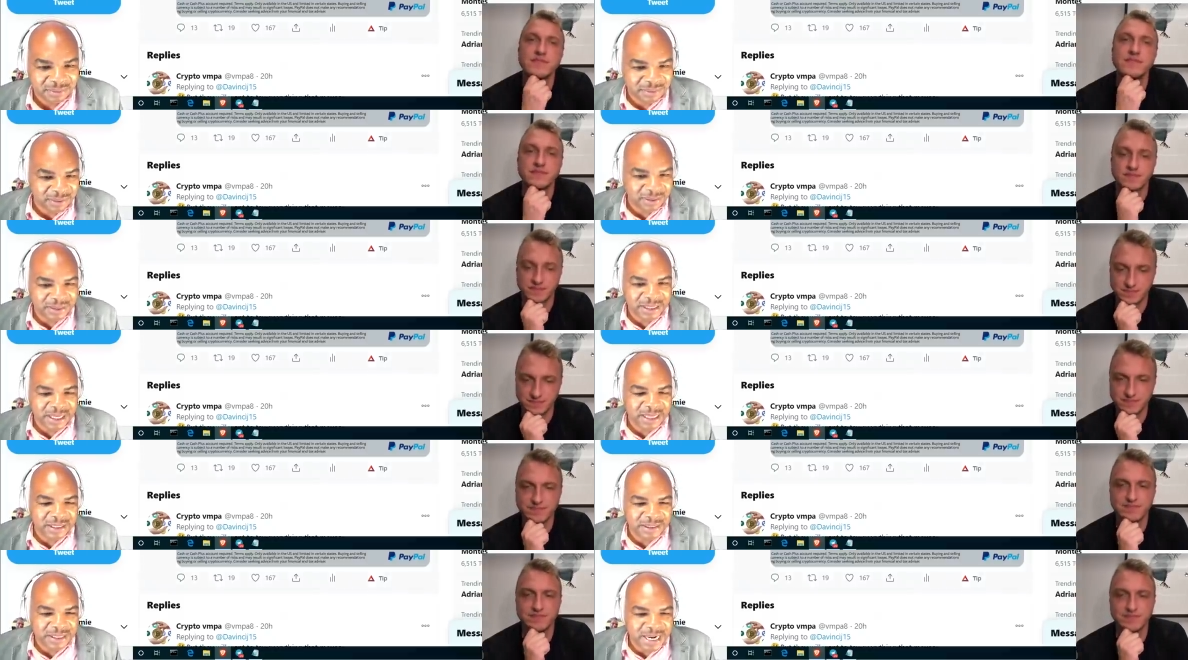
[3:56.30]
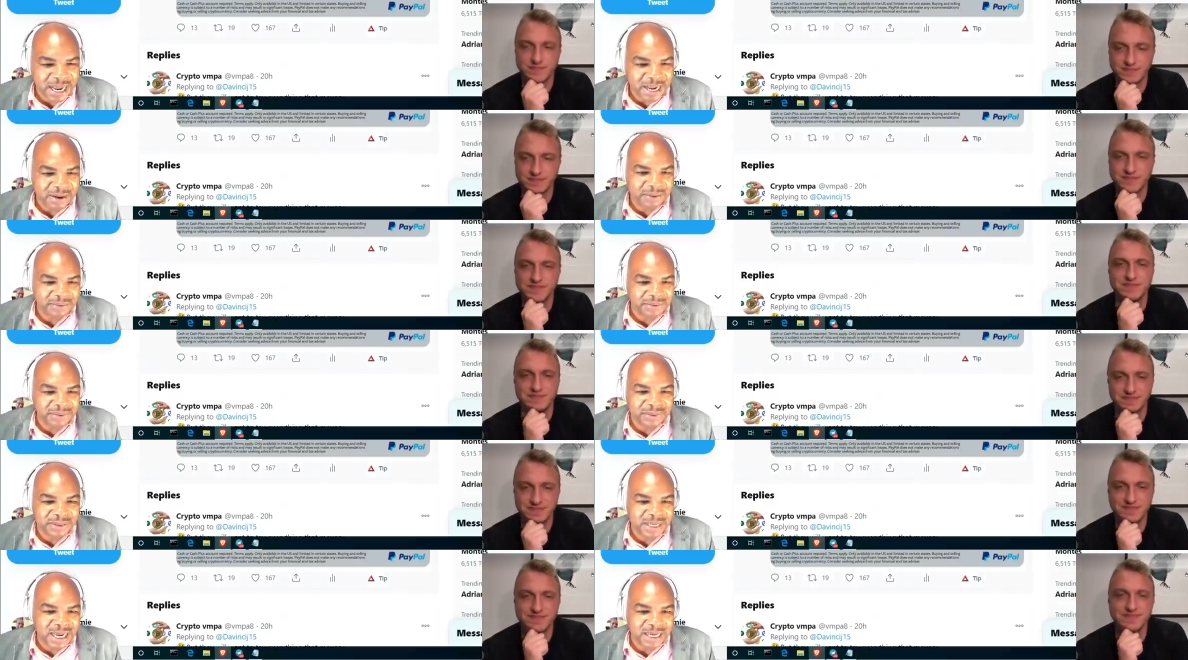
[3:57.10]
Speaker 1: uh, that now you
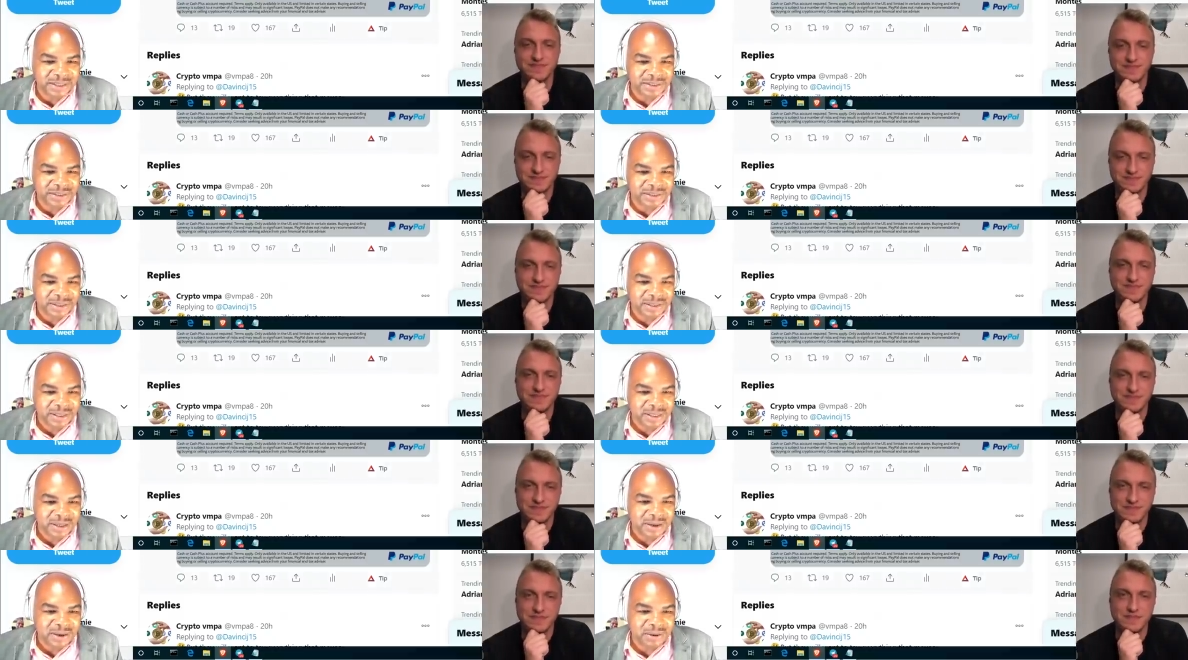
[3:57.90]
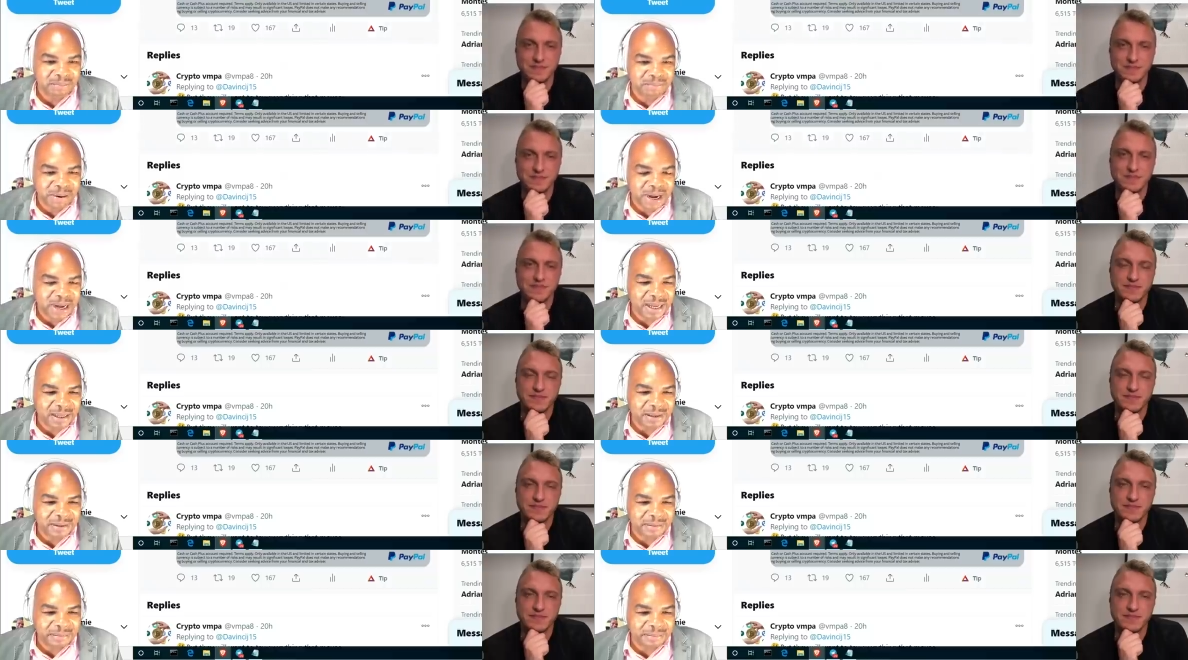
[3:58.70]
can actually
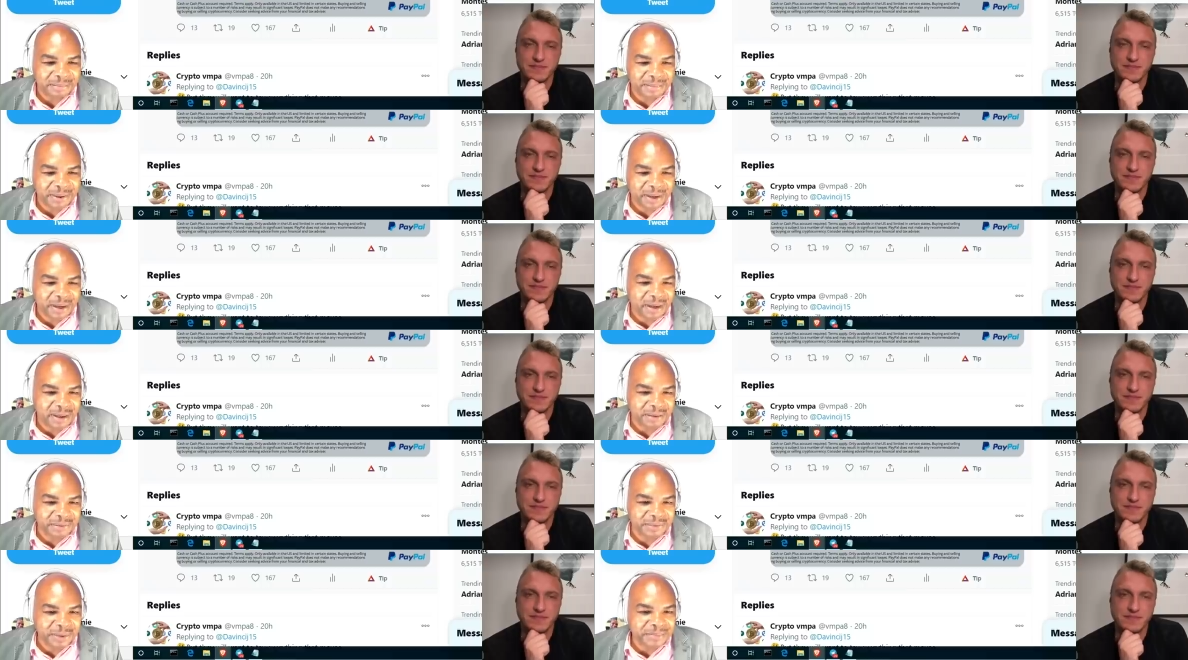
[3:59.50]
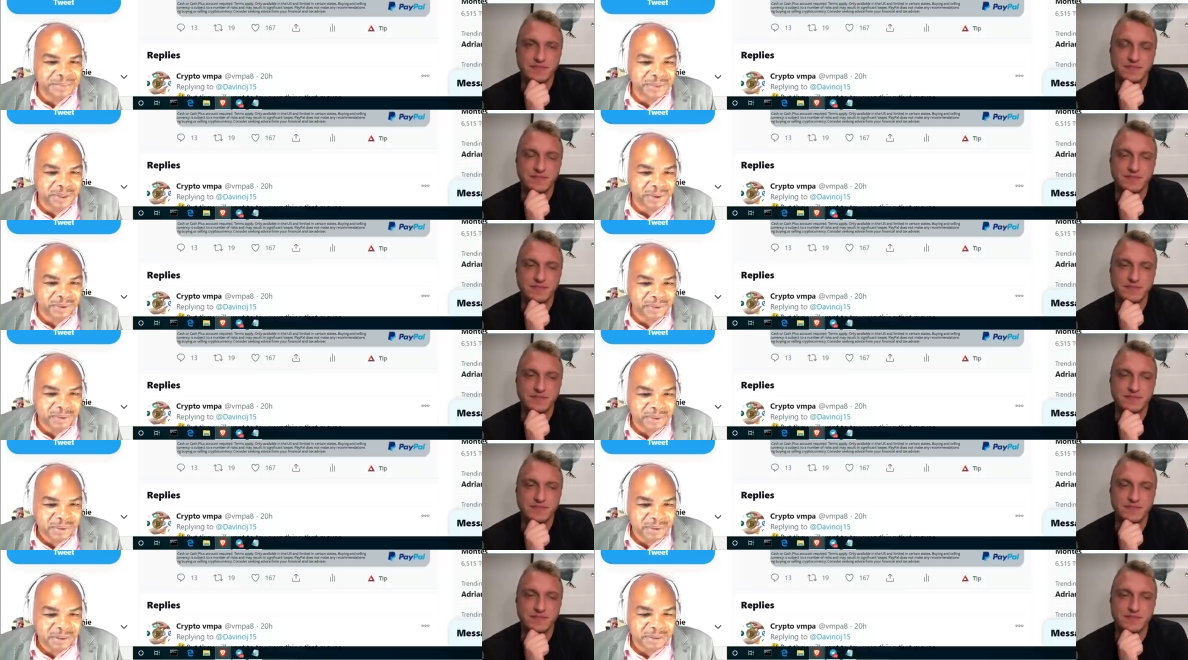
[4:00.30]
buy uh, crypto,
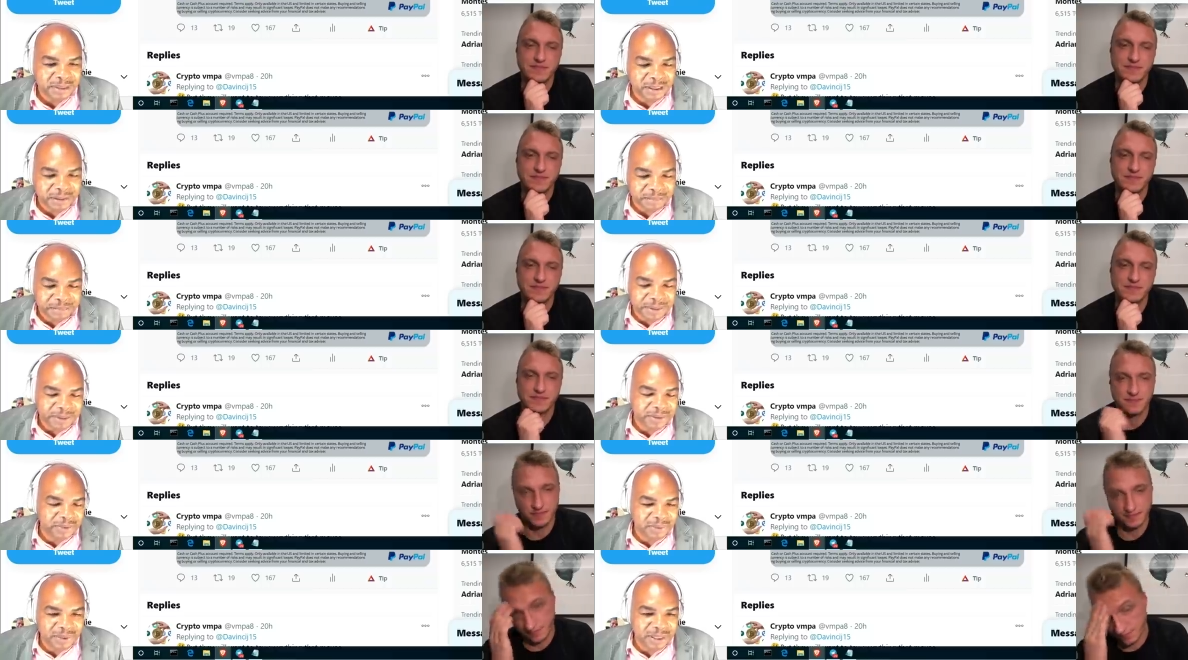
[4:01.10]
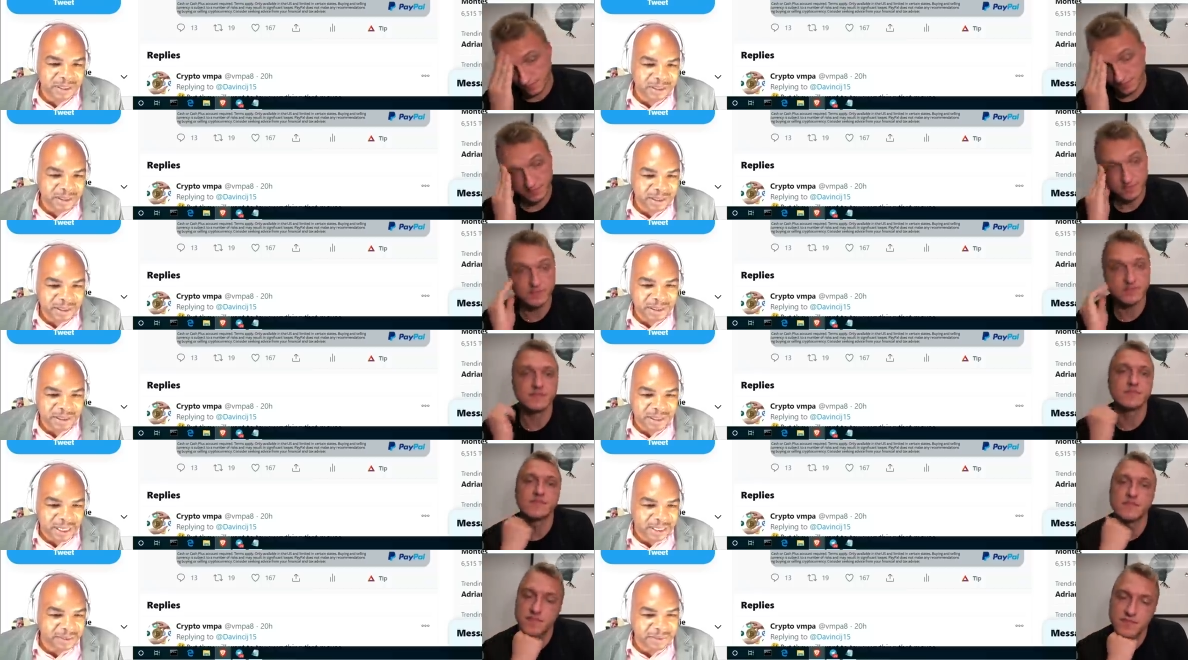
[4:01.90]
that Bitcoin,
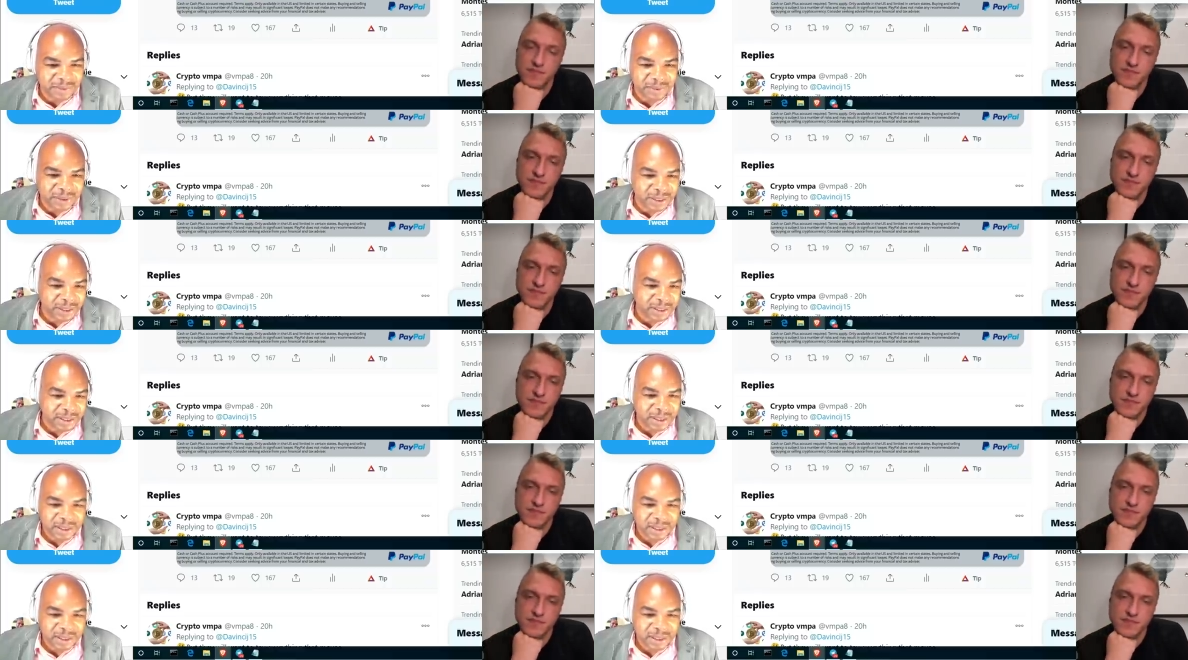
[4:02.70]
Litecoin,